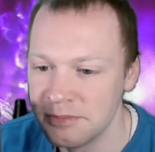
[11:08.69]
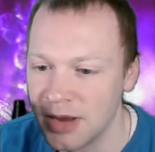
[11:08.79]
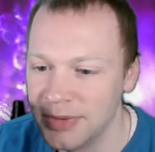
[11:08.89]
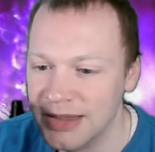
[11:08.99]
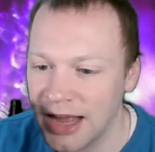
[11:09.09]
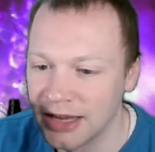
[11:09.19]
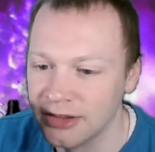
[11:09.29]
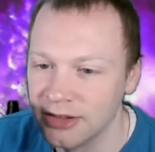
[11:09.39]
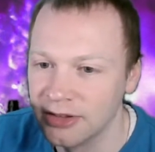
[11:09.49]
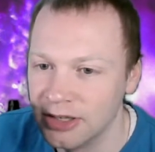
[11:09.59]
maybe
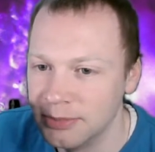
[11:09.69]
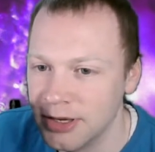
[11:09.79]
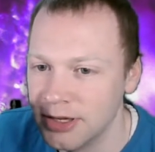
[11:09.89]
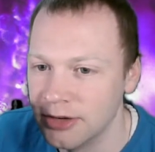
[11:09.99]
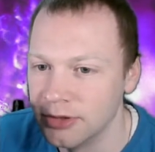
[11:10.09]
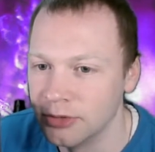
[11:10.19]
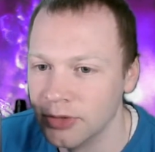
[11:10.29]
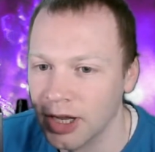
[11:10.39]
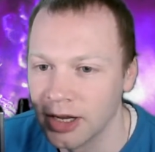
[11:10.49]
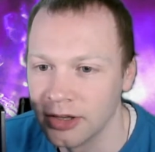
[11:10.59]
lagging the CPU and all
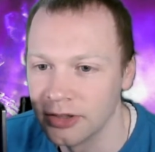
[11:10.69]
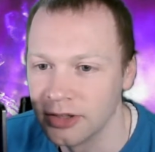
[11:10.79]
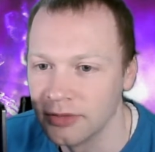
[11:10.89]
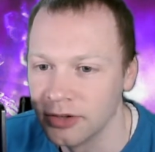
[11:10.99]
that kind of stuff,